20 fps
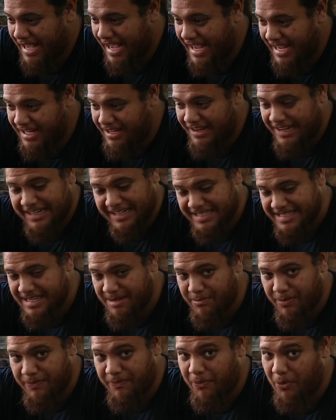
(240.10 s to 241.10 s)
heat, like I
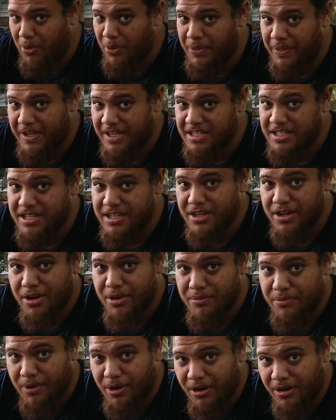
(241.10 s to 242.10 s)
said before, things can go
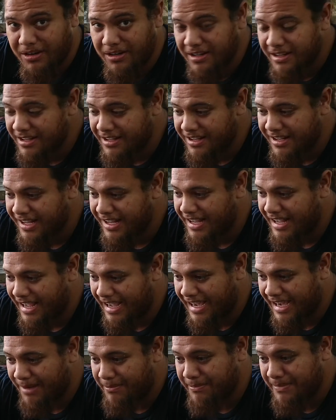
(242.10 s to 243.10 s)
wrong.
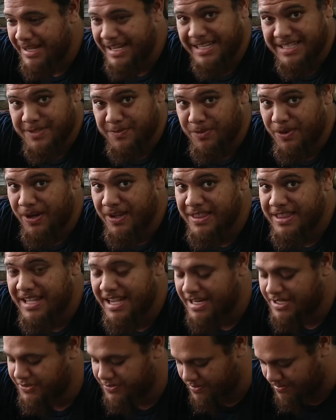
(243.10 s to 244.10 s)
It's worth the
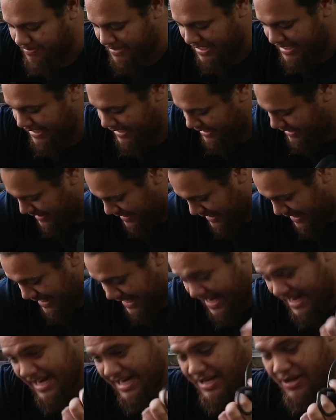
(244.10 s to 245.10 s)
extra money.
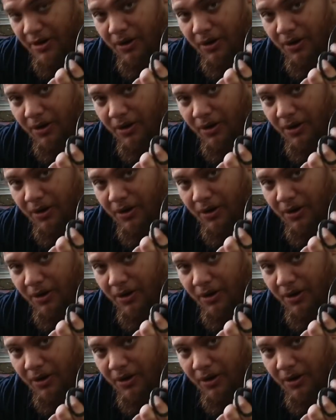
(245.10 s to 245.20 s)
Heat